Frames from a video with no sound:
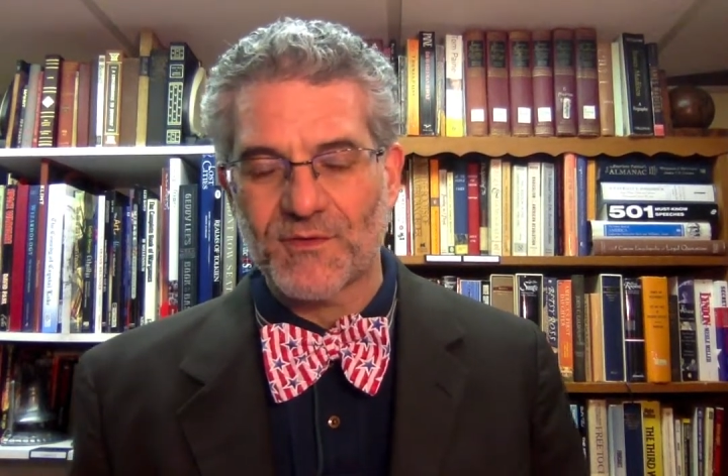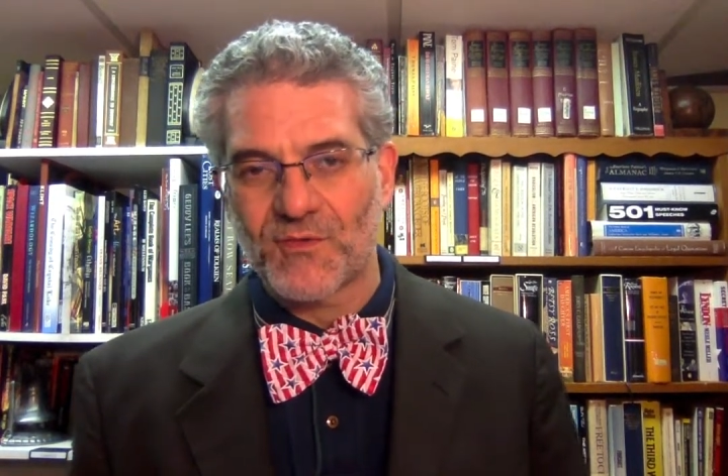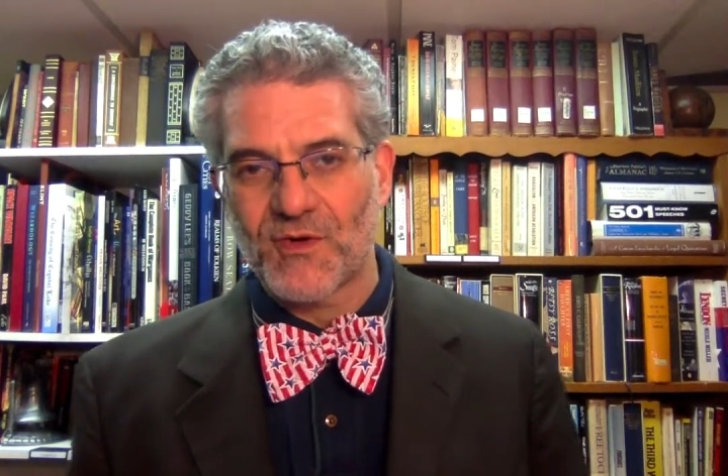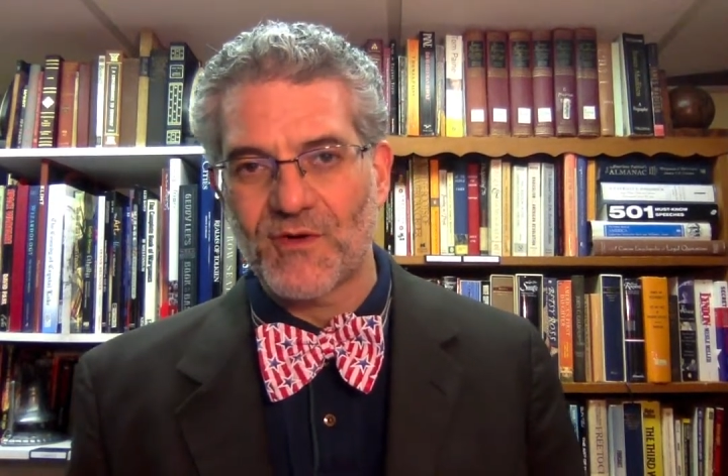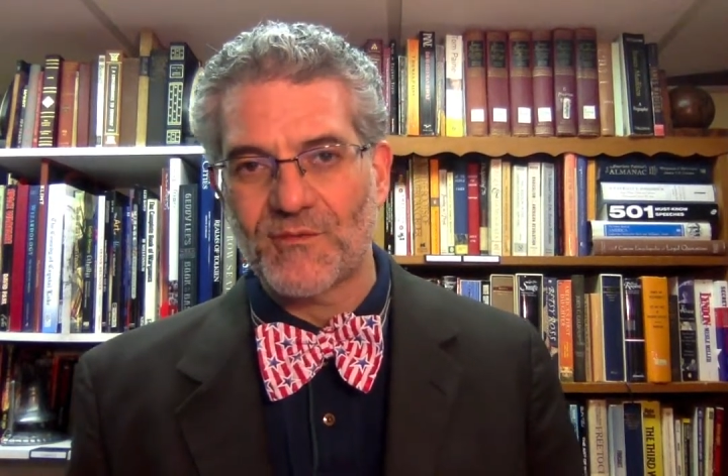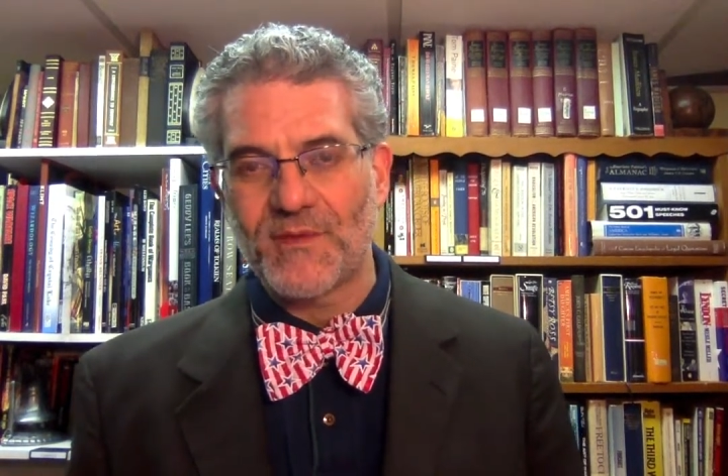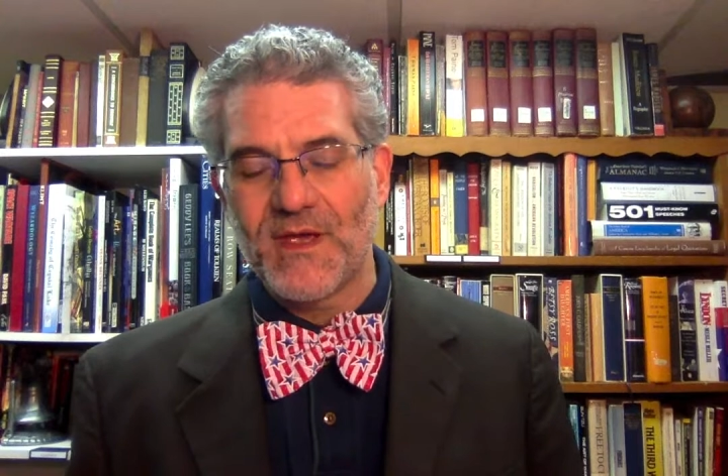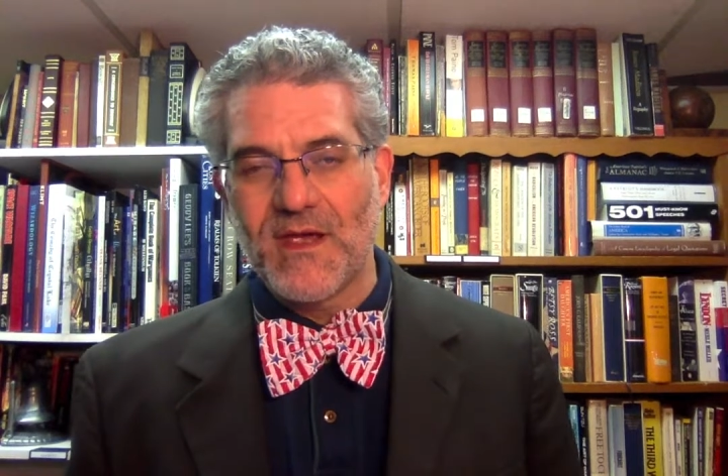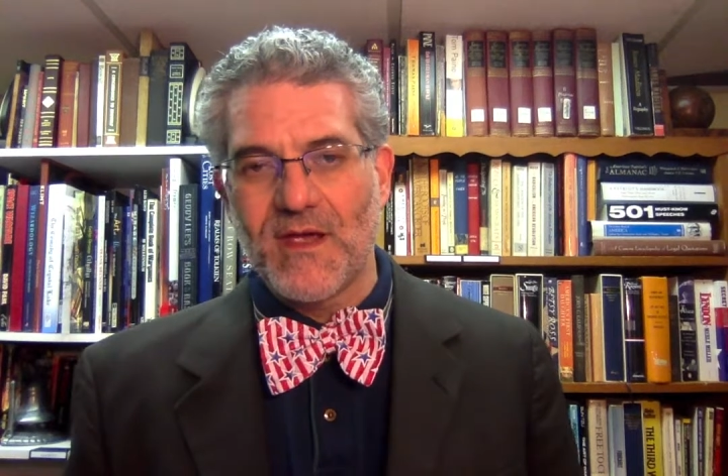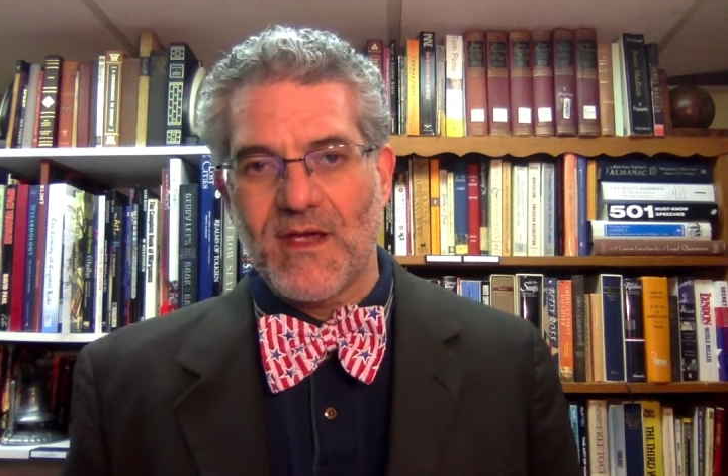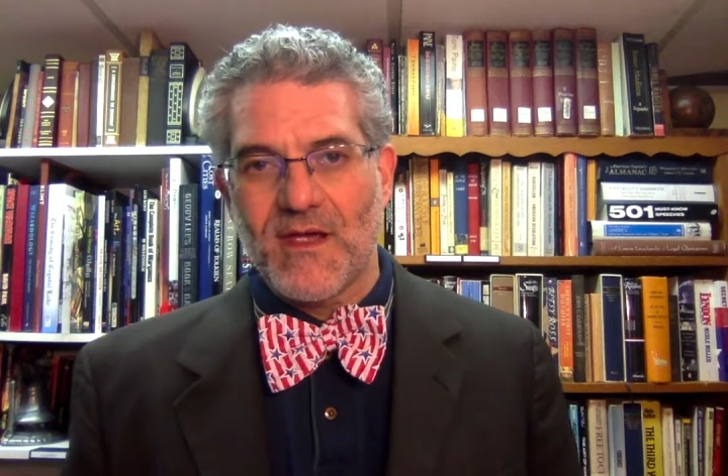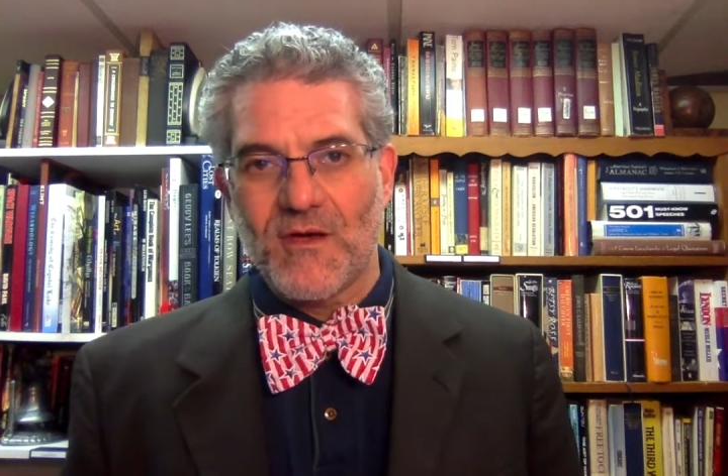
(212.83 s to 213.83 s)
room,
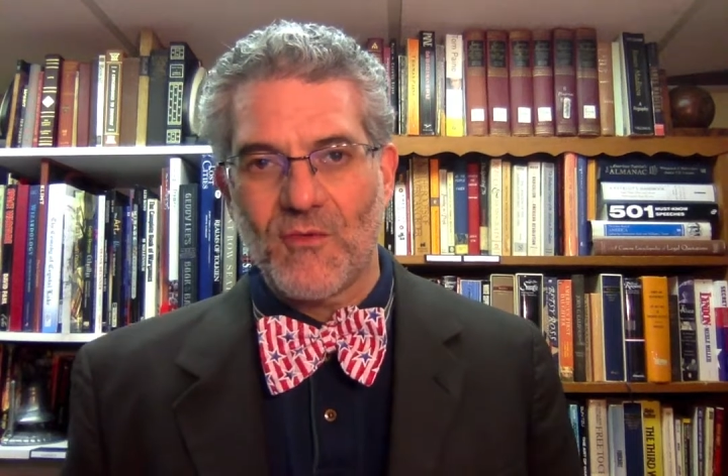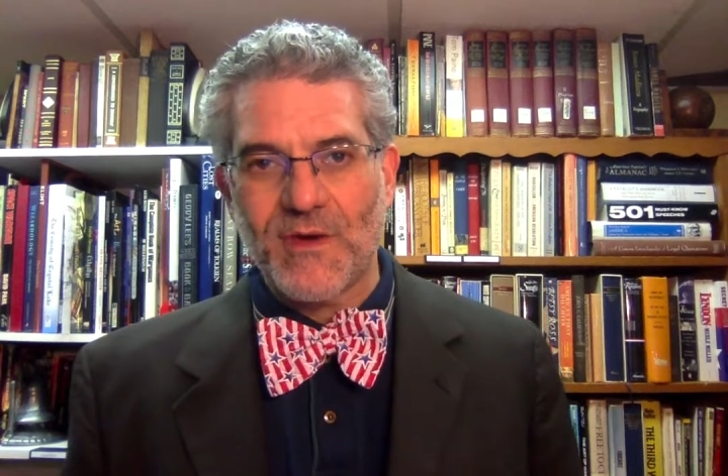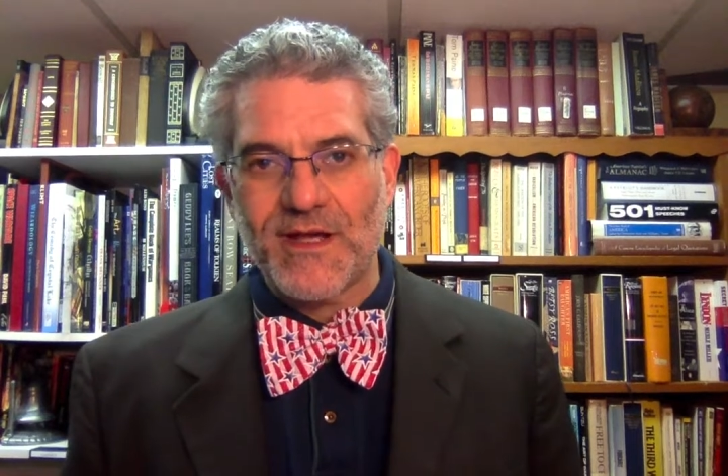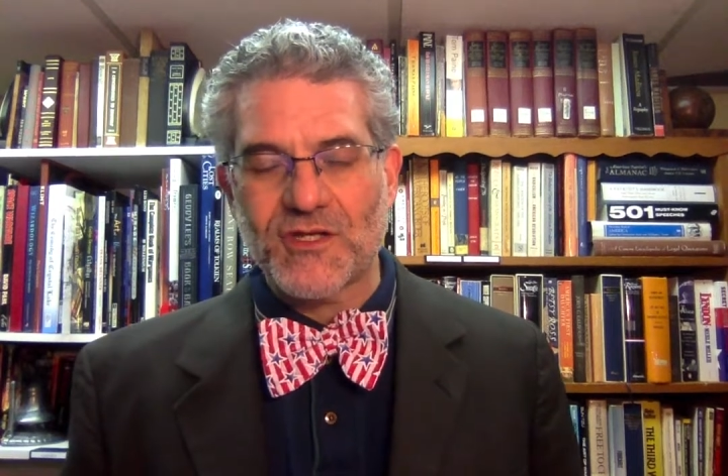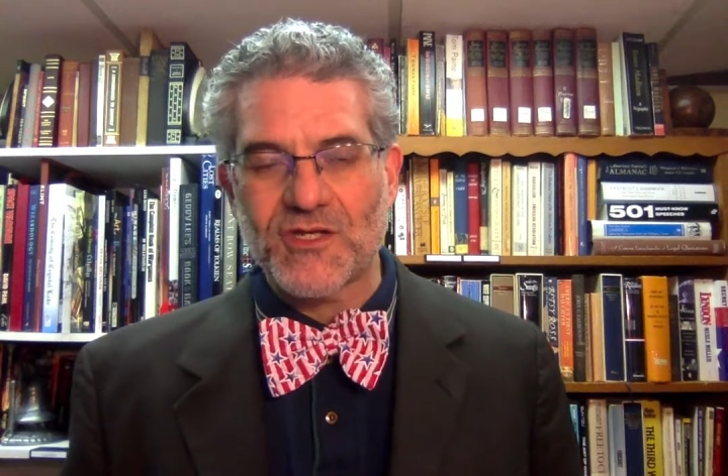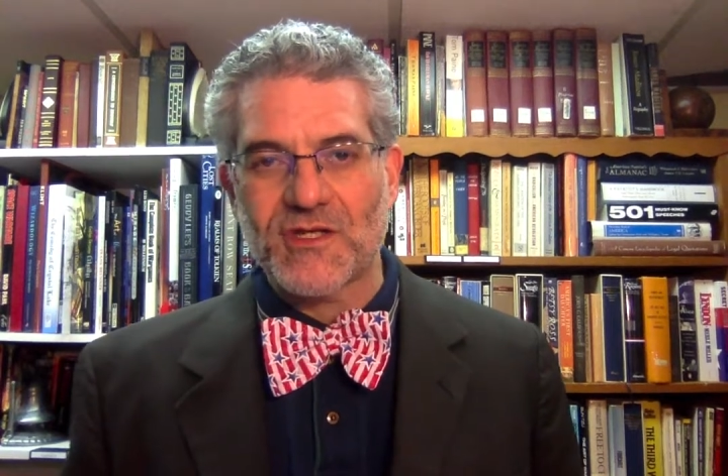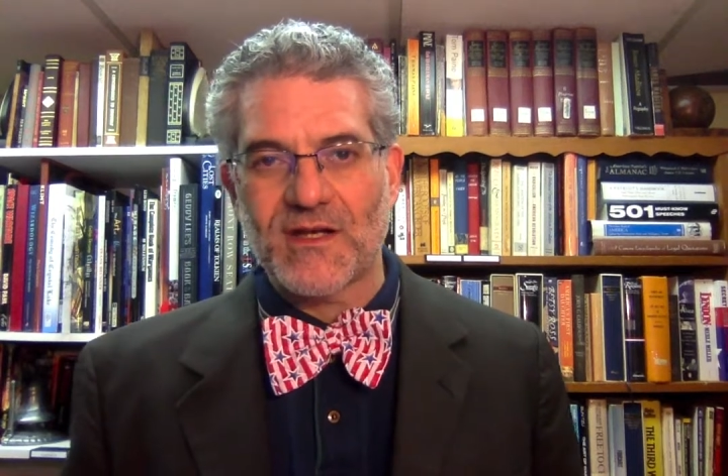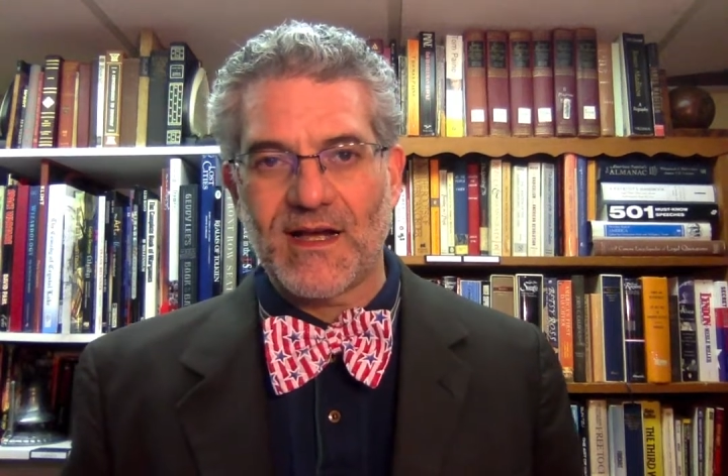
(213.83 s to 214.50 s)
in which